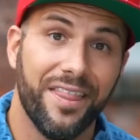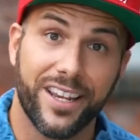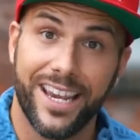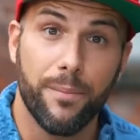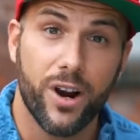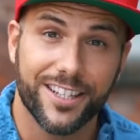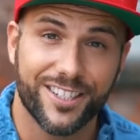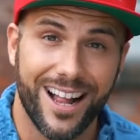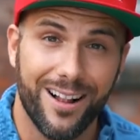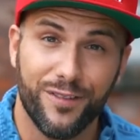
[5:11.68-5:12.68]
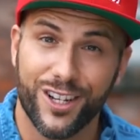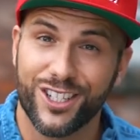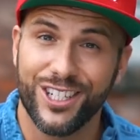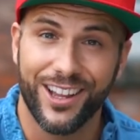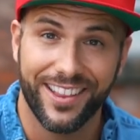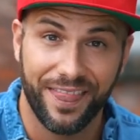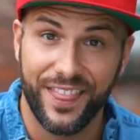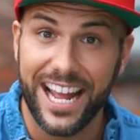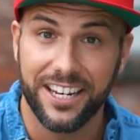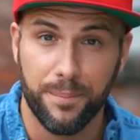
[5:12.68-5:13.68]
The camera itself is not
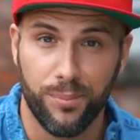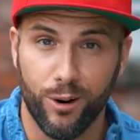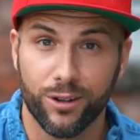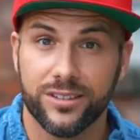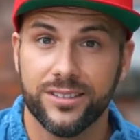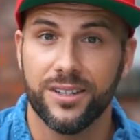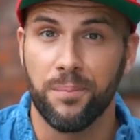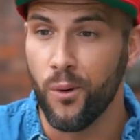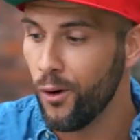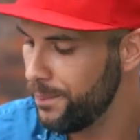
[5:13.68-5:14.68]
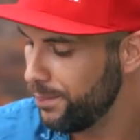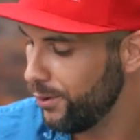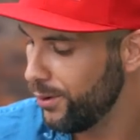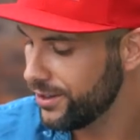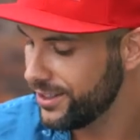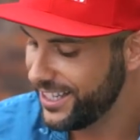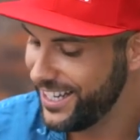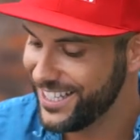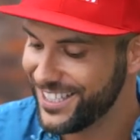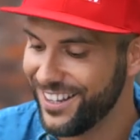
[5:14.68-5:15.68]
that important. More important
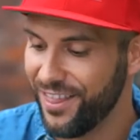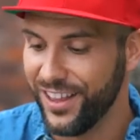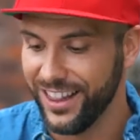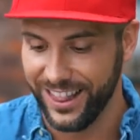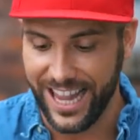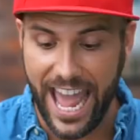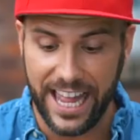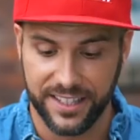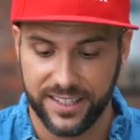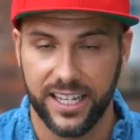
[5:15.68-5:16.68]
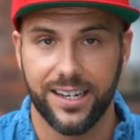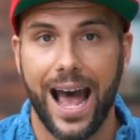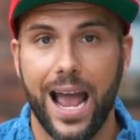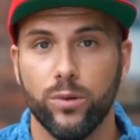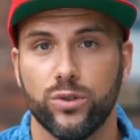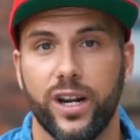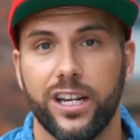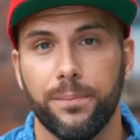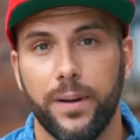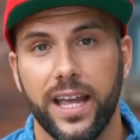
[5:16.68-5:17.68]
is the lens, and I would
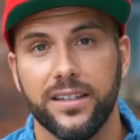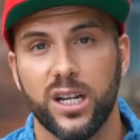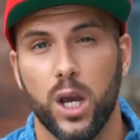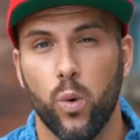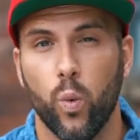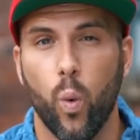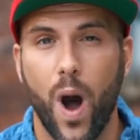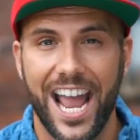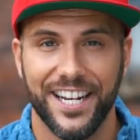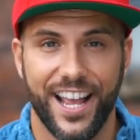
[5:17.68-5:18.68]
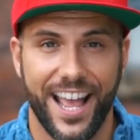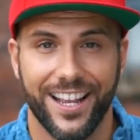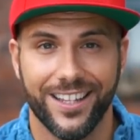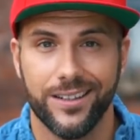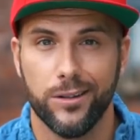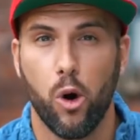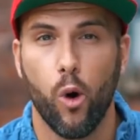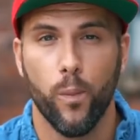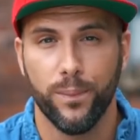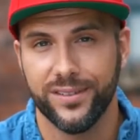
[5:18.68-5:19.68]
recommend a wide-angle
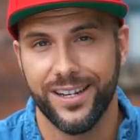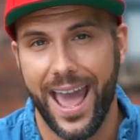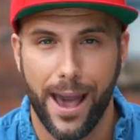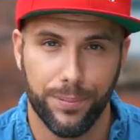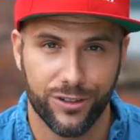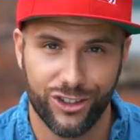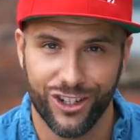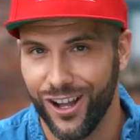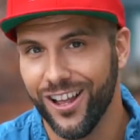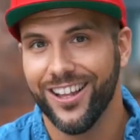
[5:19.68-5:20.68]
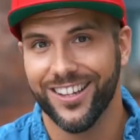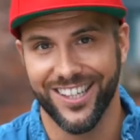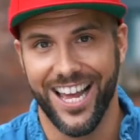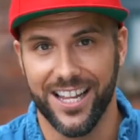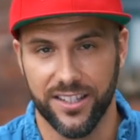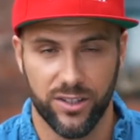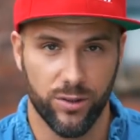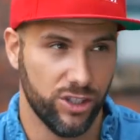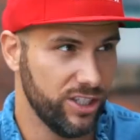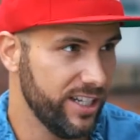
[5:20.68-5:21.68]
open aperture lens.
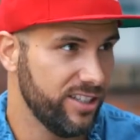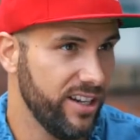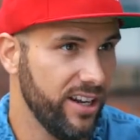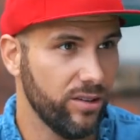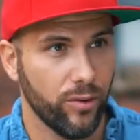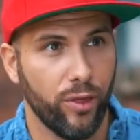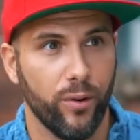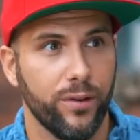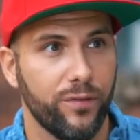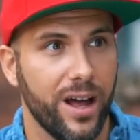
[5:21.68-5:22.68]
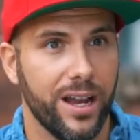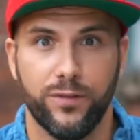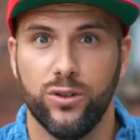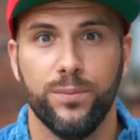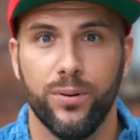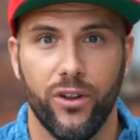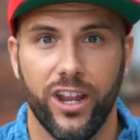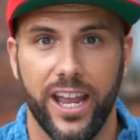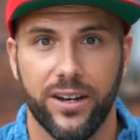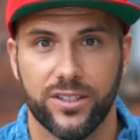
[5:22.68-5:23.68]
So 16 to 35
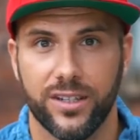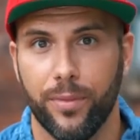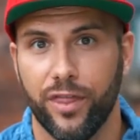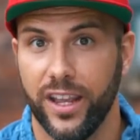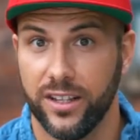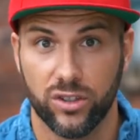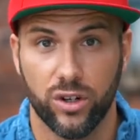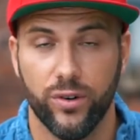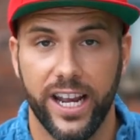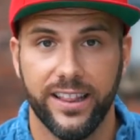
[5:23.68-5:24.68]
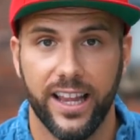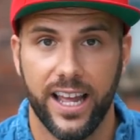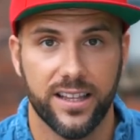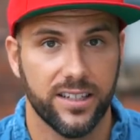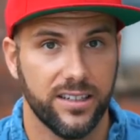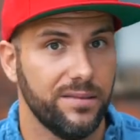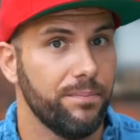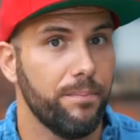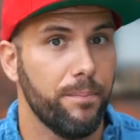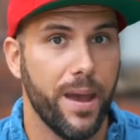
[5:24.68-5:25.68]
2.8 or something is a great lens. I did
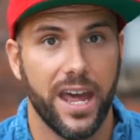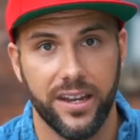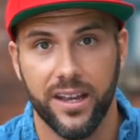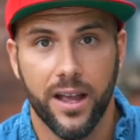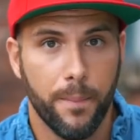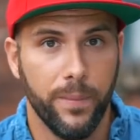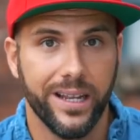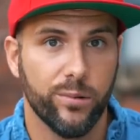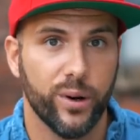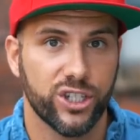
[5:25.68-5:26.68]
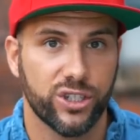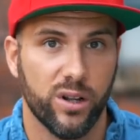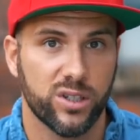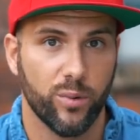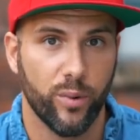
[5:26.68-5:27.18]
many Milky Way shots